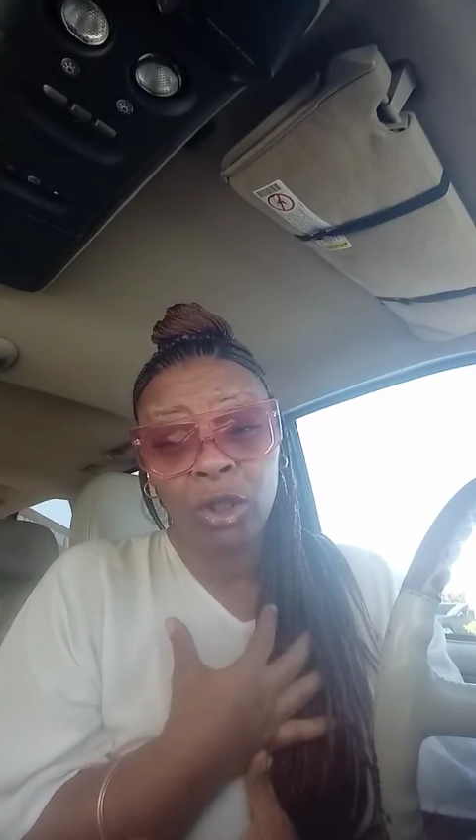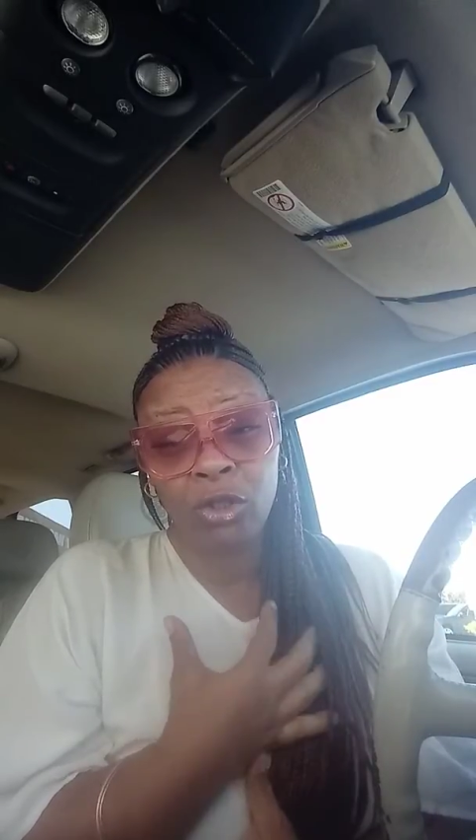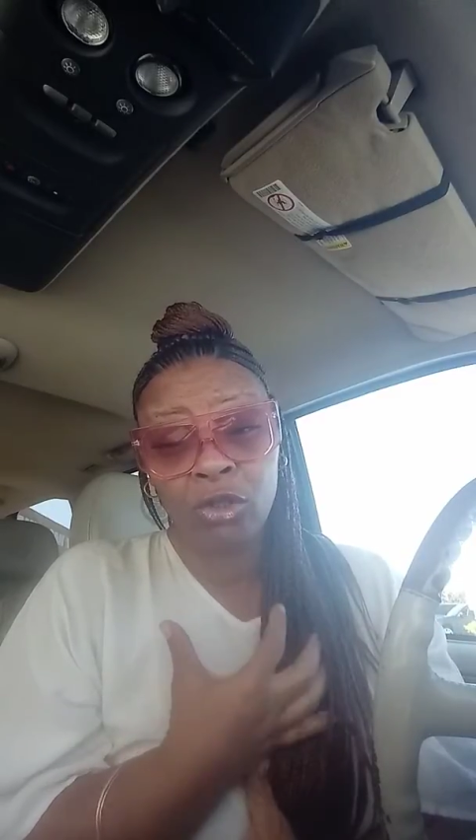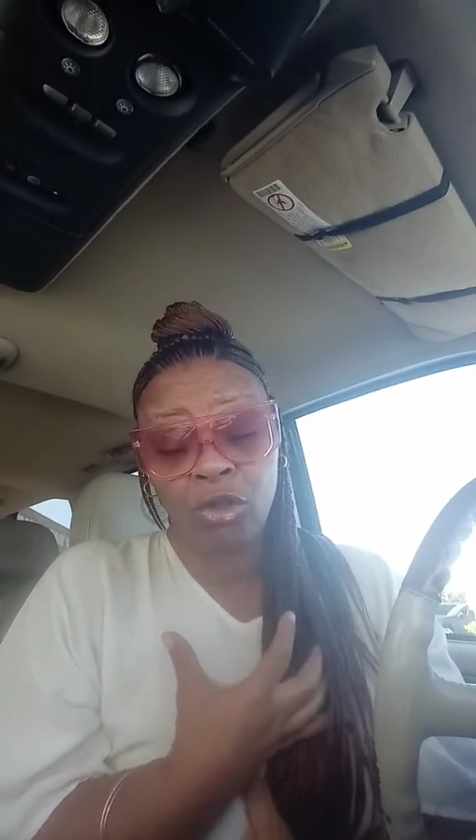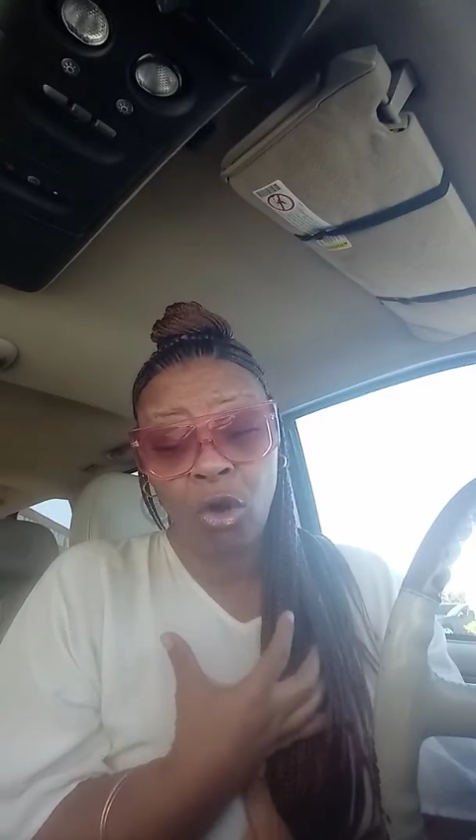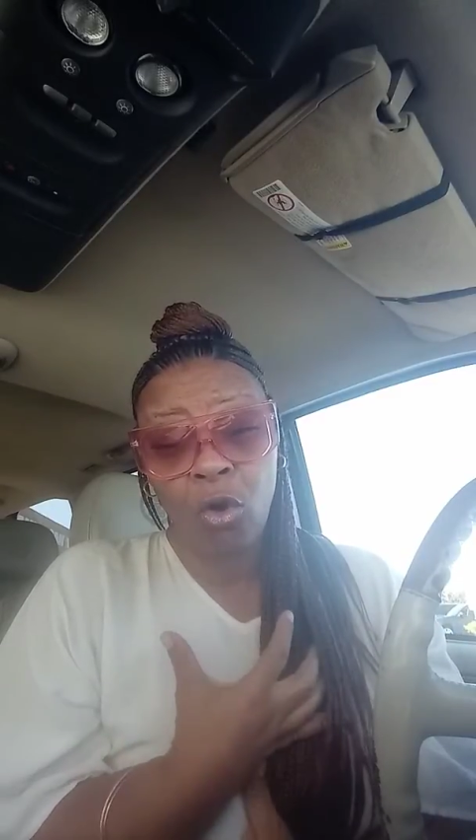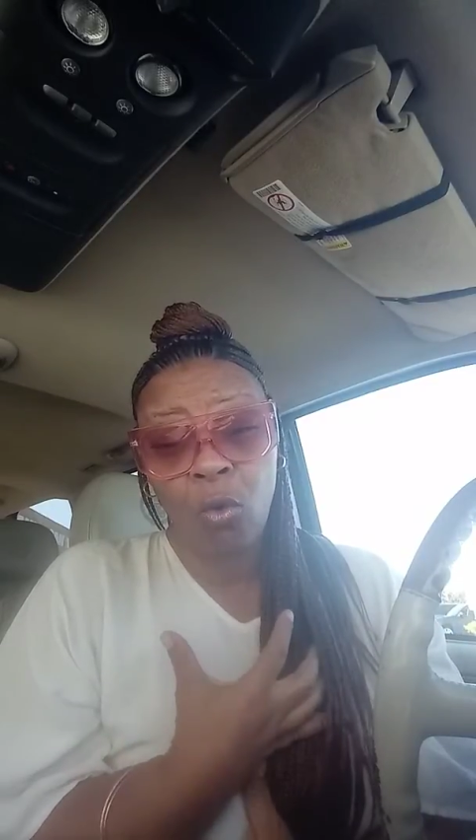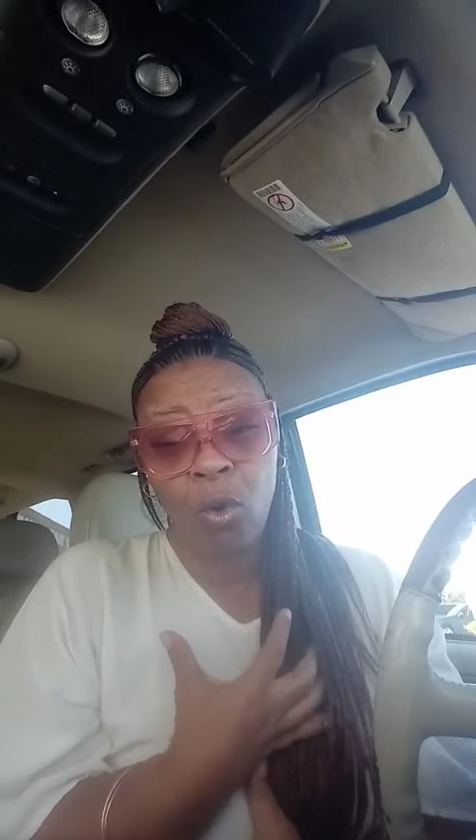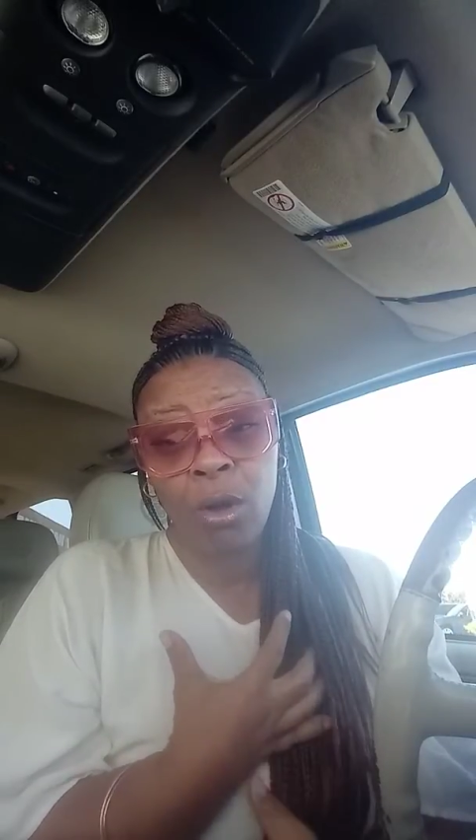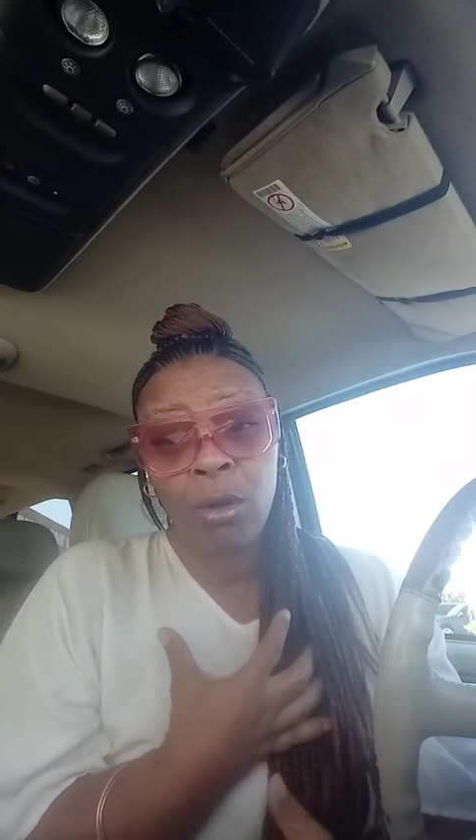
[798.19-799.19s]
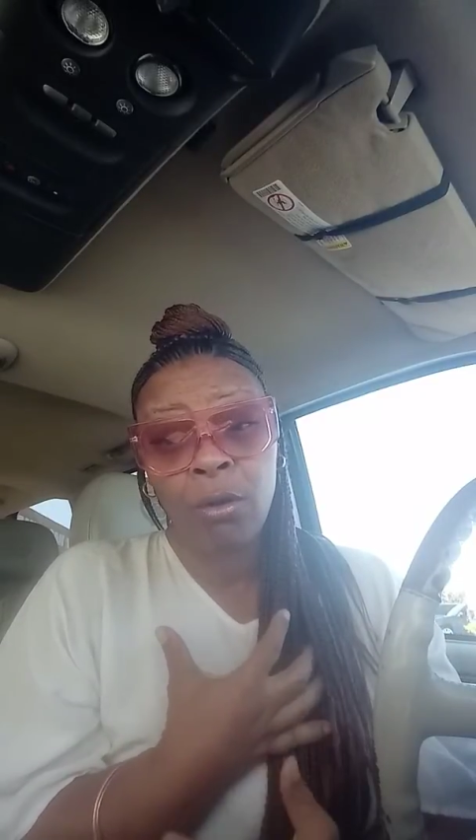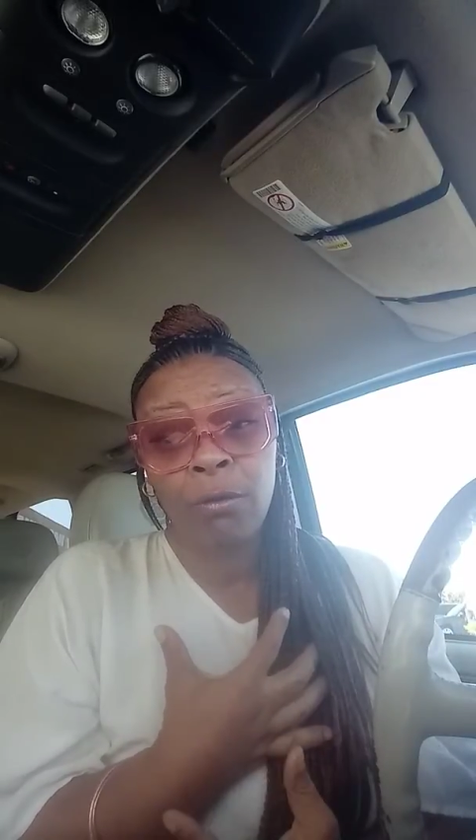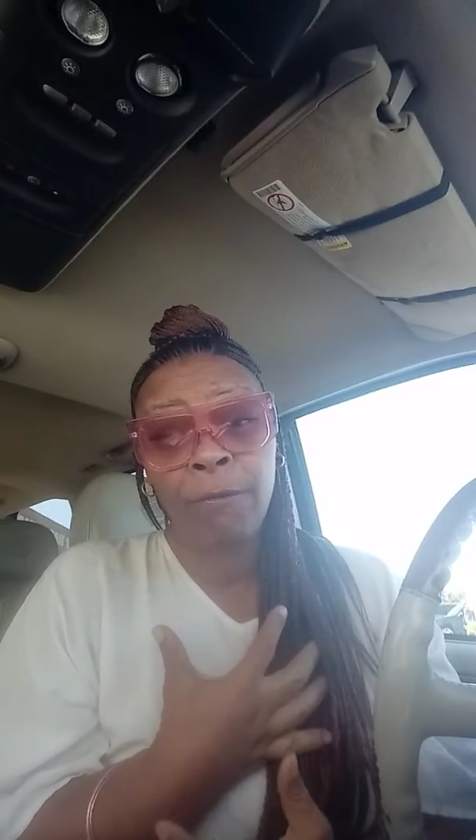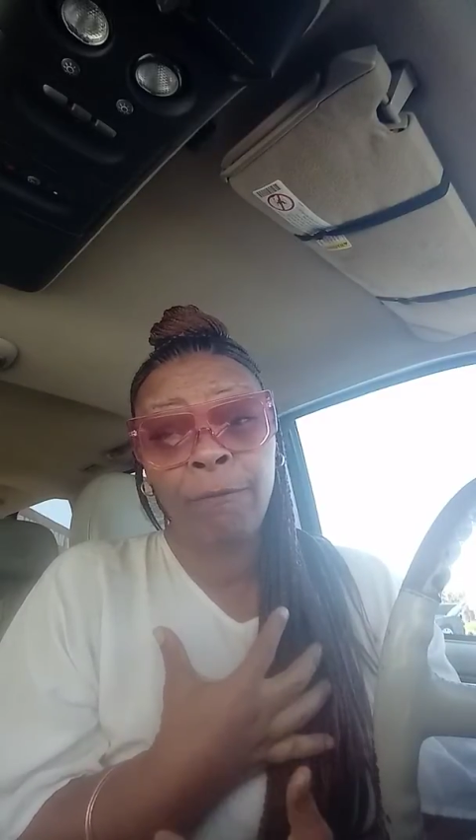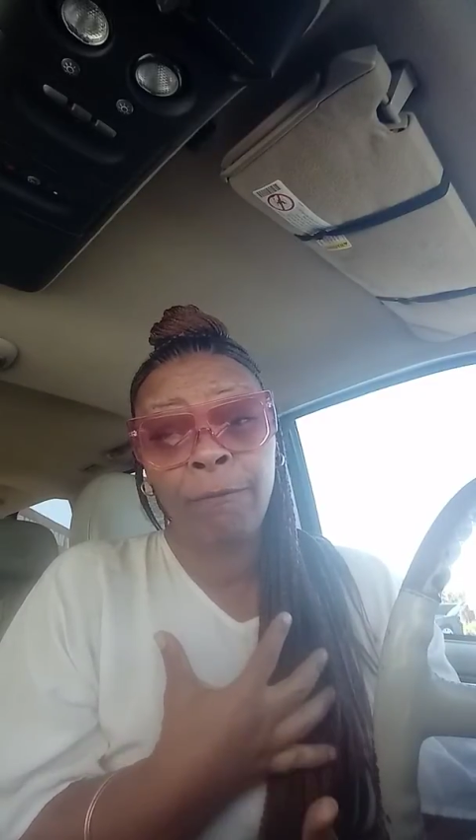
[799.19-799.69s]
and
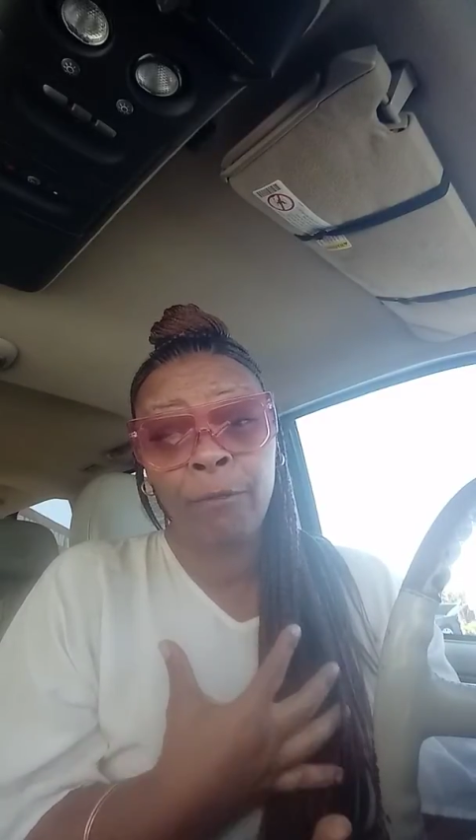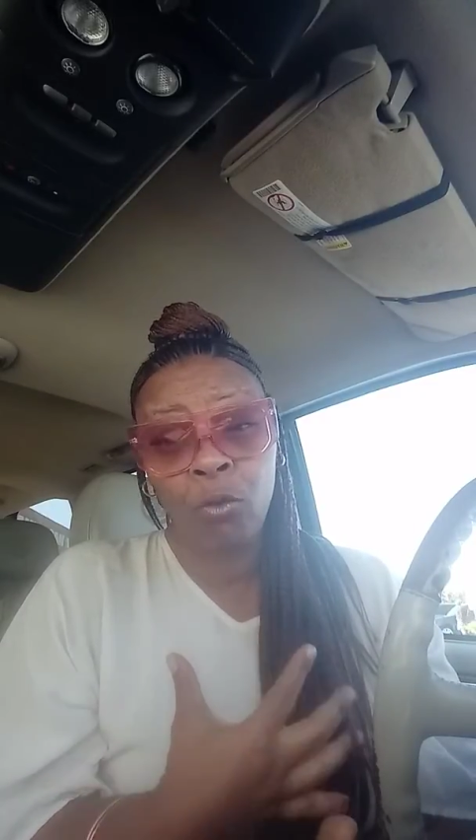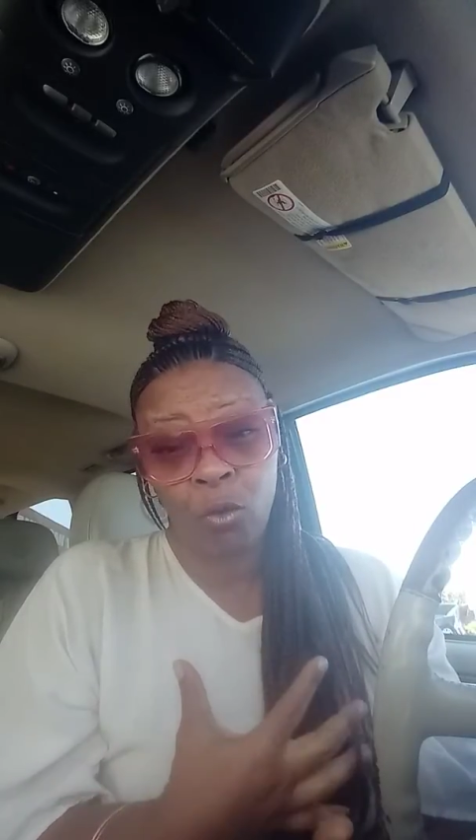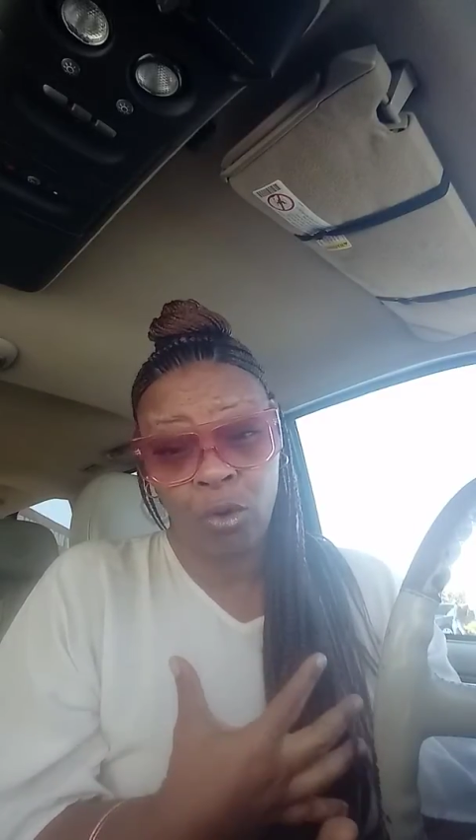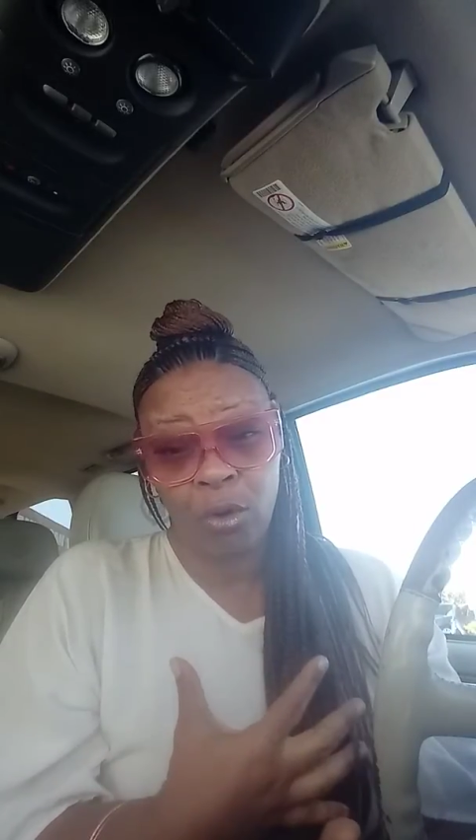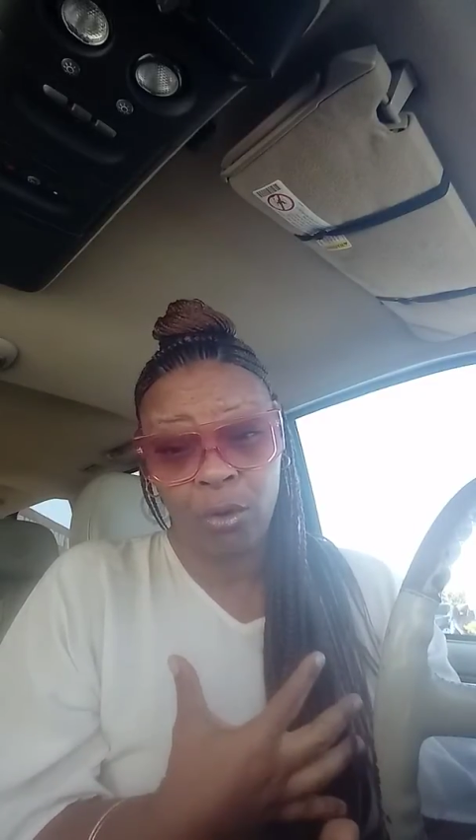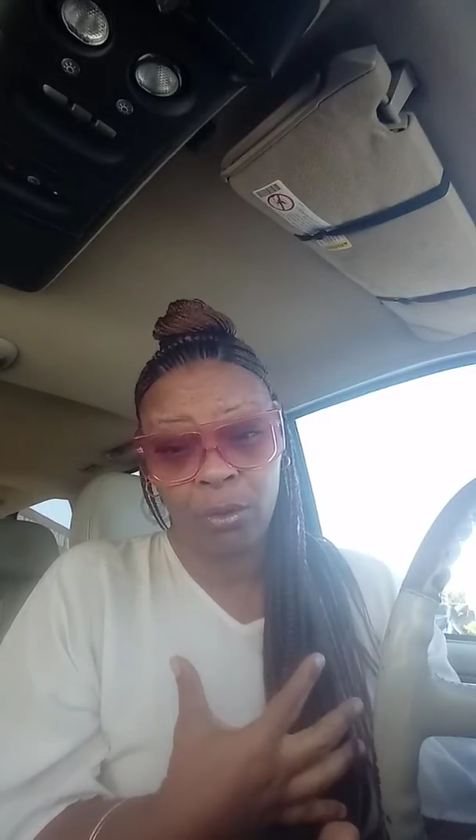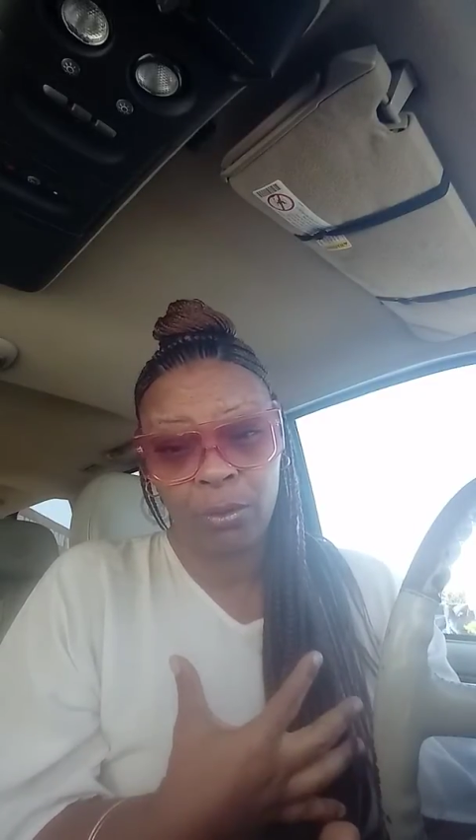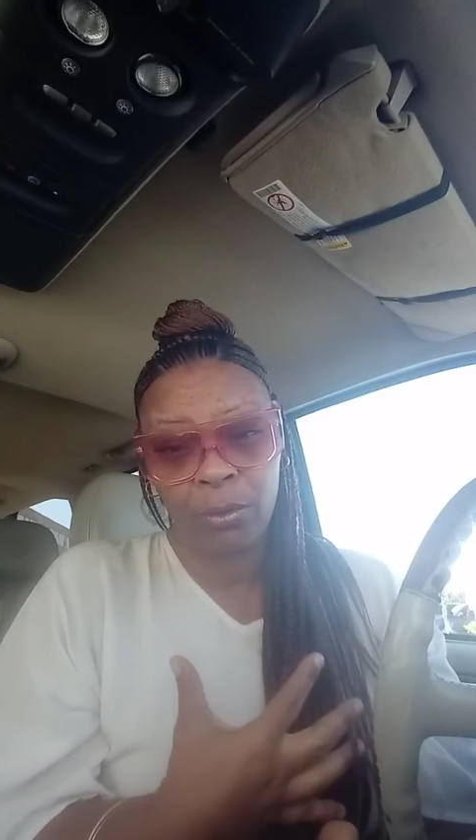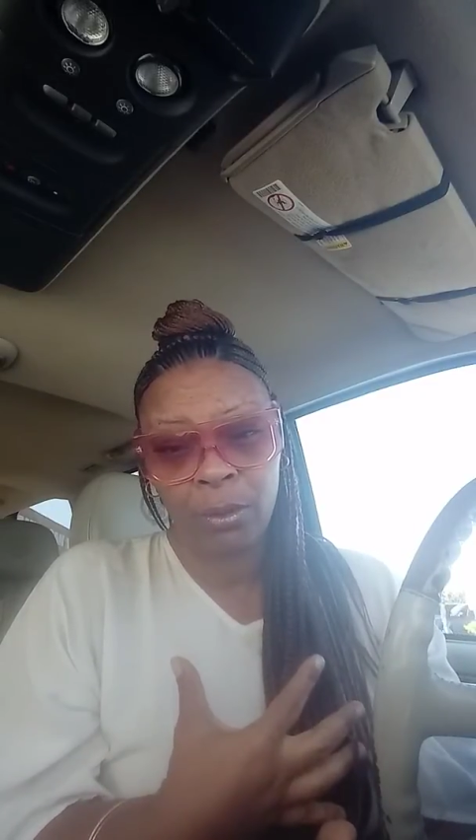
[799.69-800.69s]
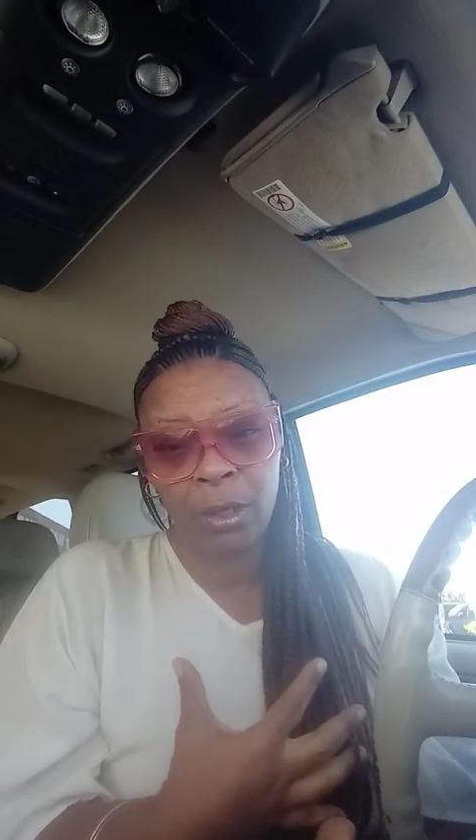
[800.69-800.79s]
overfilling from me